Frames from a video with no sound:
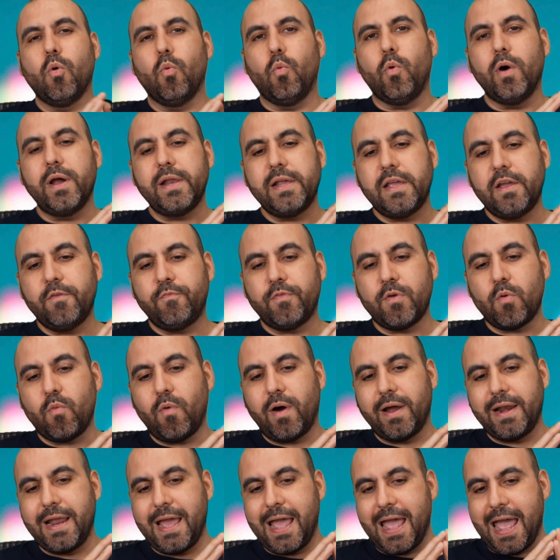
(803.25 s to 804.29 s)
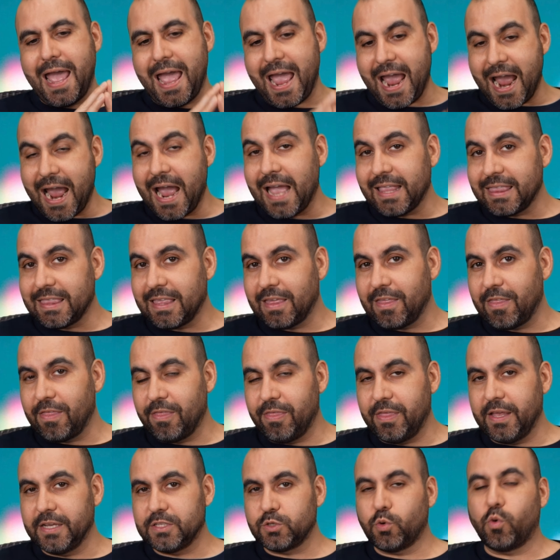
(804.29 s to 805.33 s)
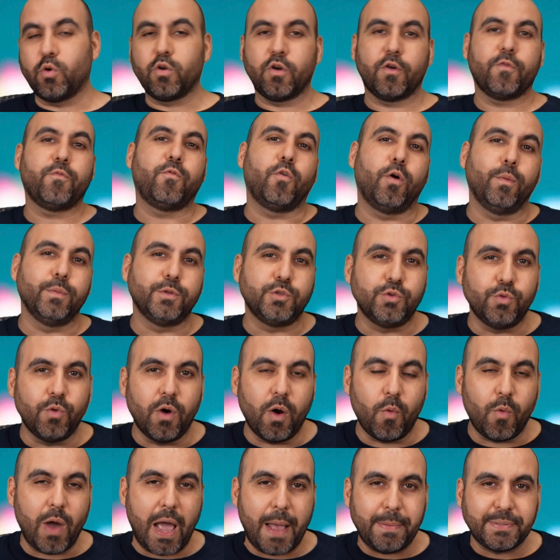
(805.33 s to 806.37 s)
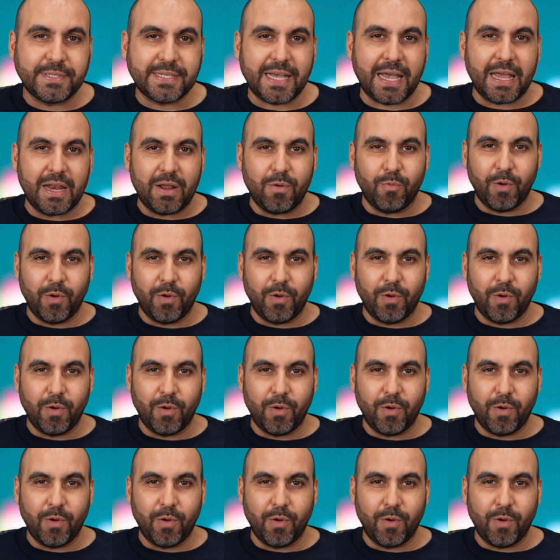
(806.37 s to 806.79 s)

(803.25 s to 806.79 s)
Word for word: what if we want to add this order form to a website?